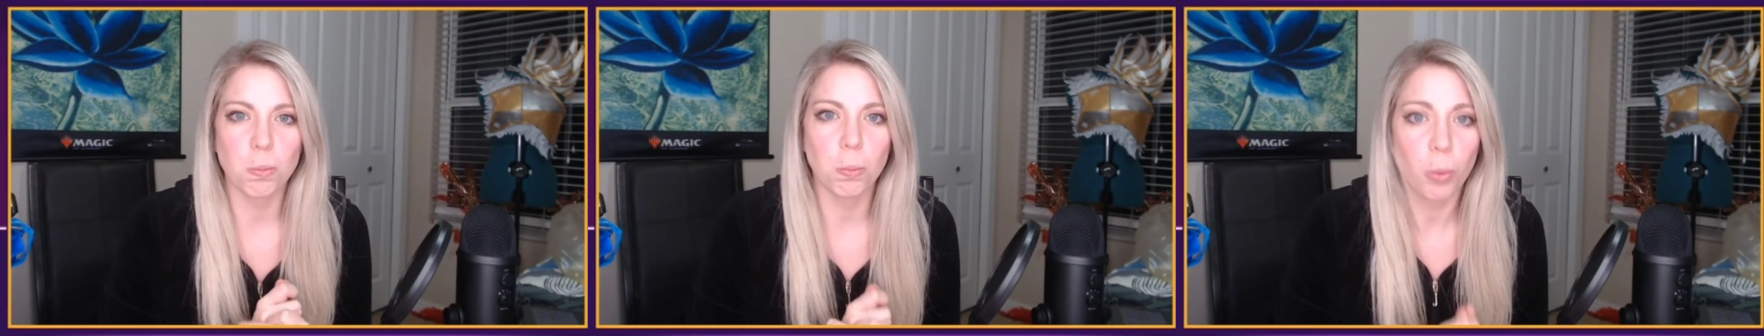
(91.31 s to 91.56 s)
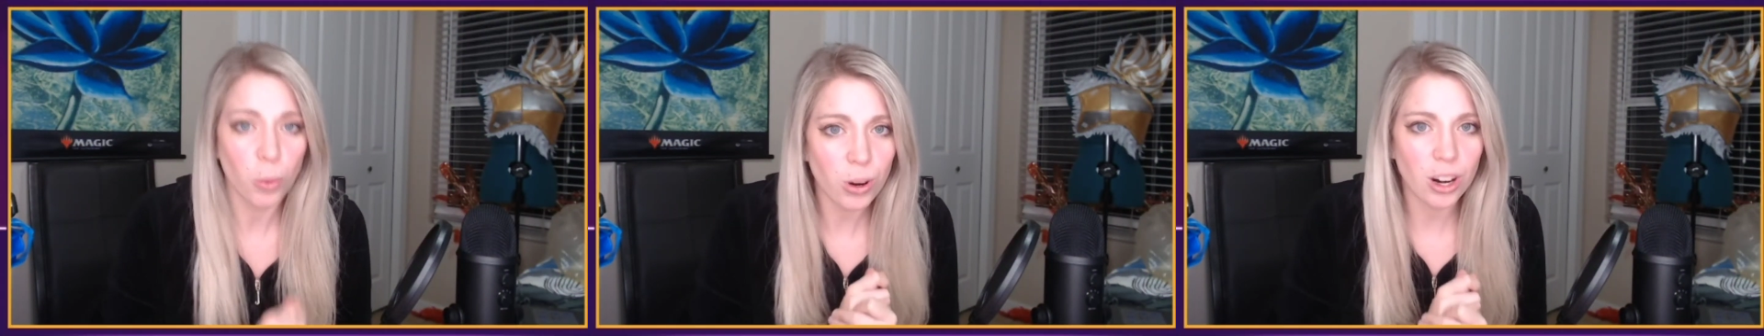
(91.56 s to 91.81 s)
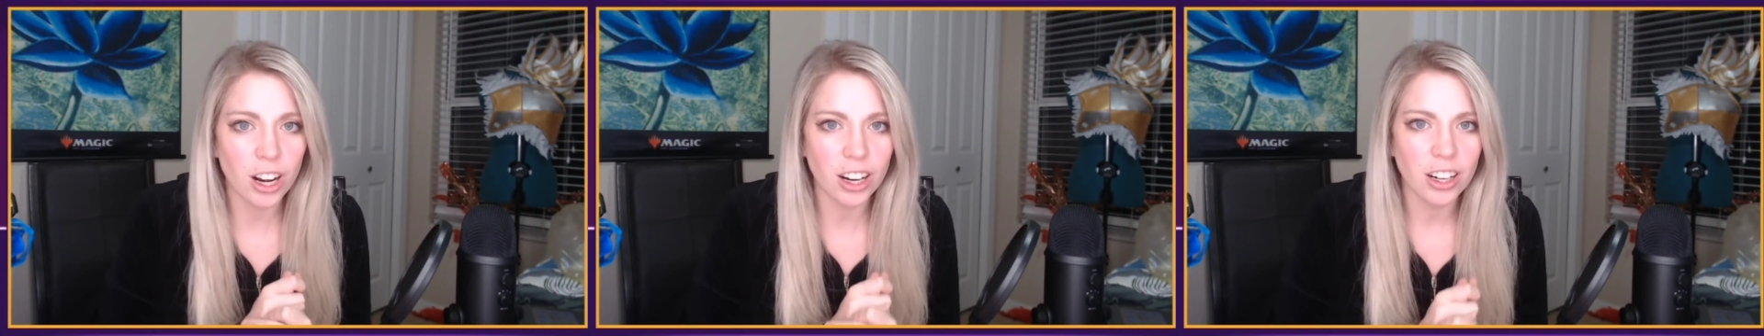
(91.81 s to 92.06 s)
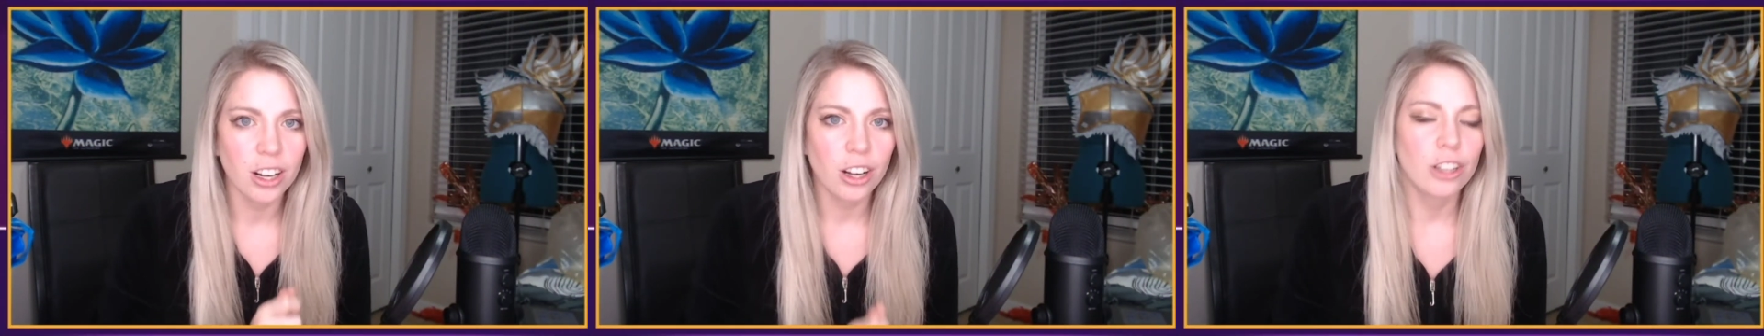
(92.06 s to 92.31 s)

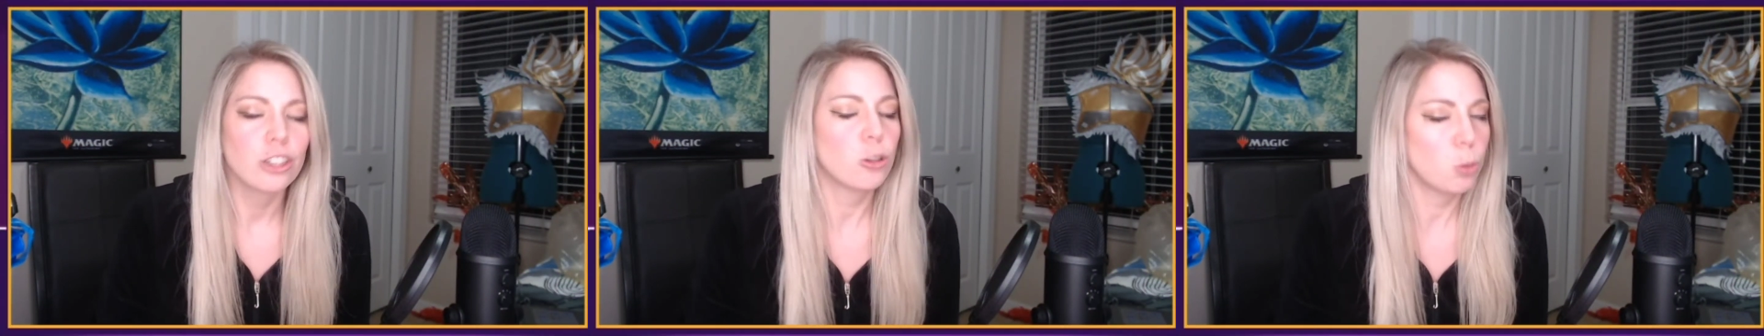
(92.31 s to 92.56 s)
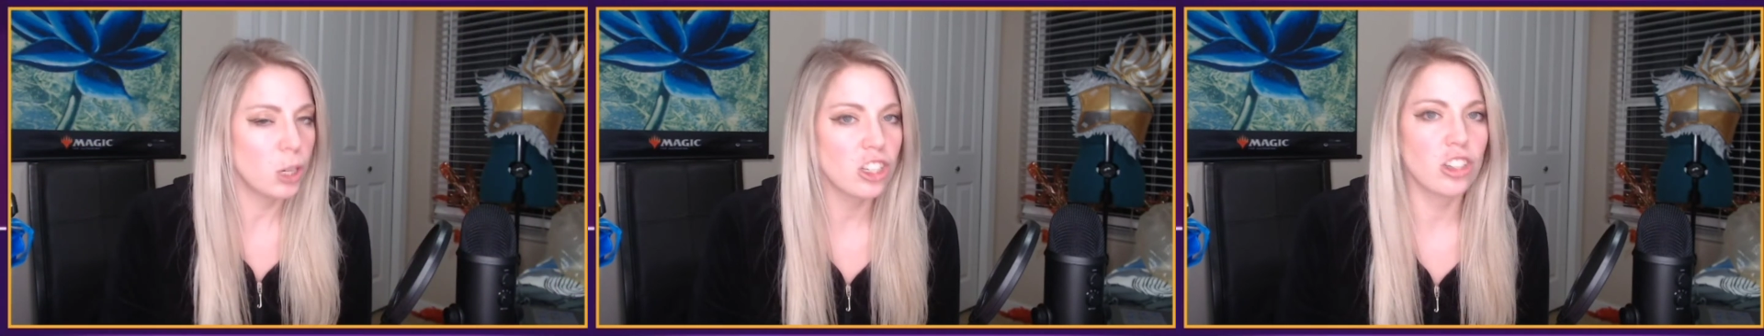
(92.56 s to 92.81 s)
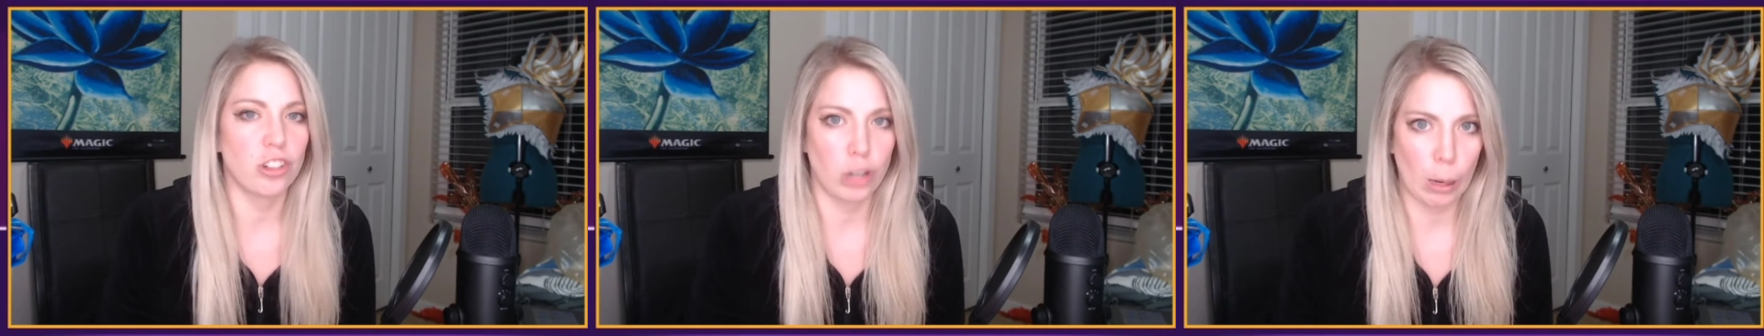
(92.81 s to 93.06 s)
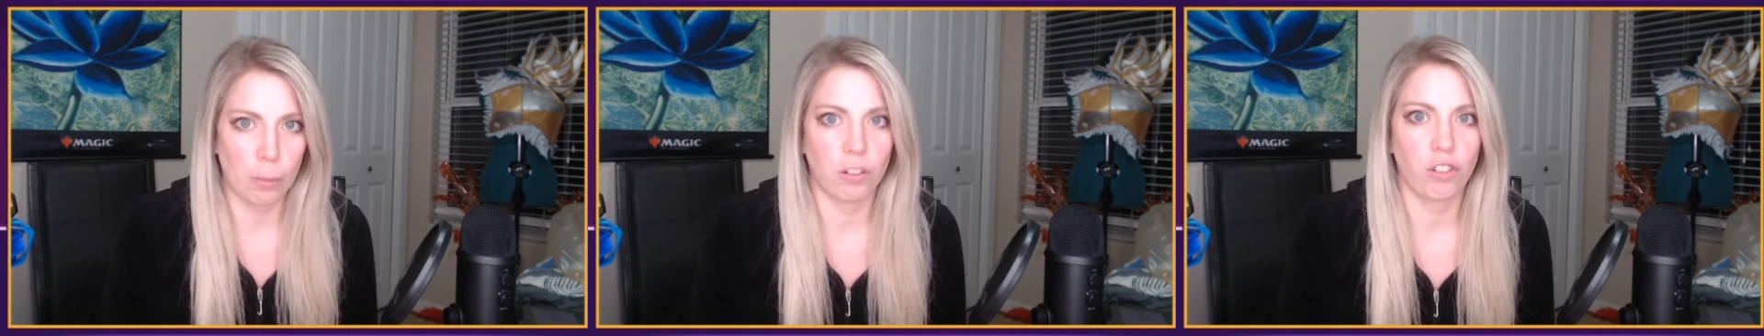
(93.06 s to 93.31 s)
more Twitch
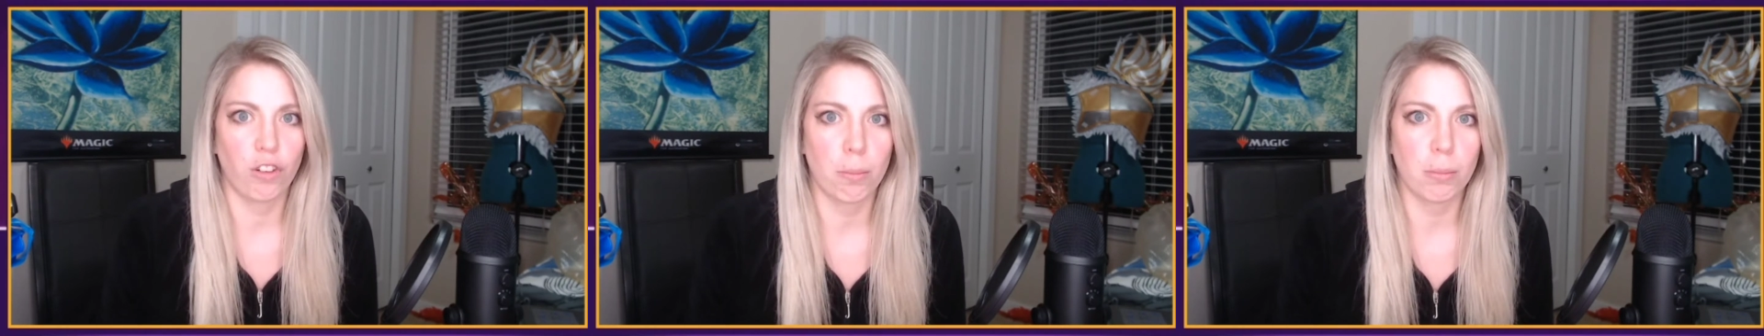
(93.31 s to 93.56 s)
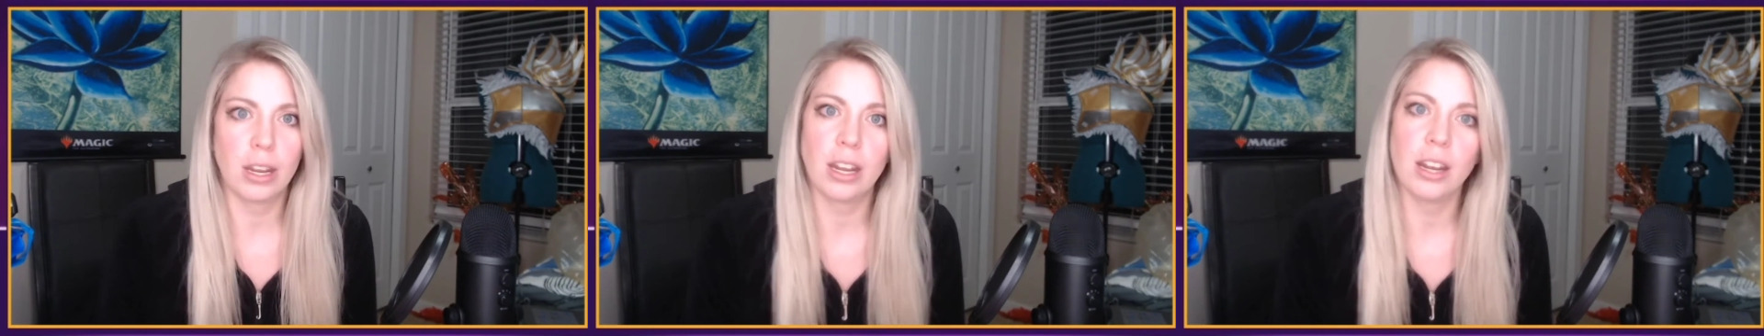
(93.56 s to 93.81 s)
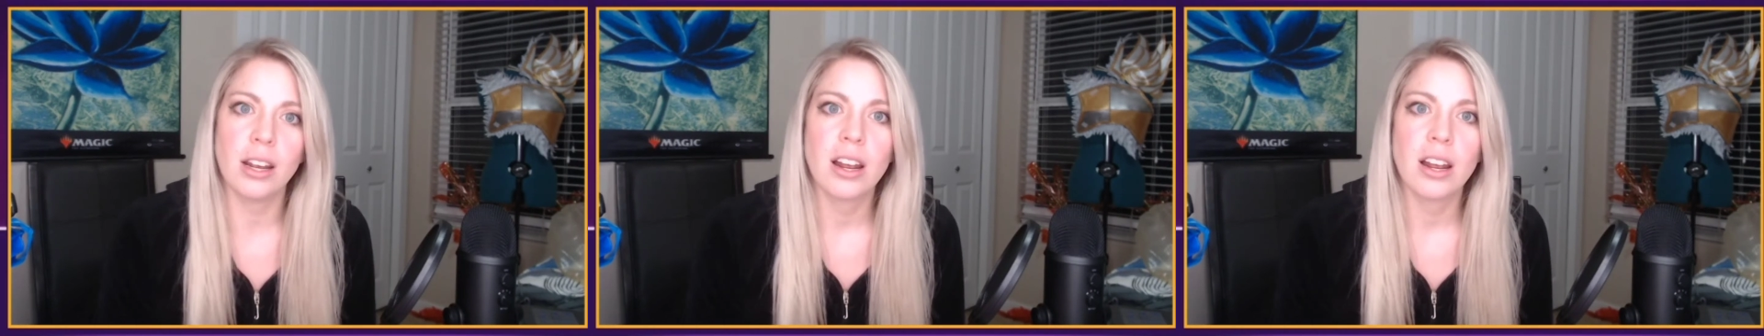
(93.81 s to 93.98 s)
streams from me,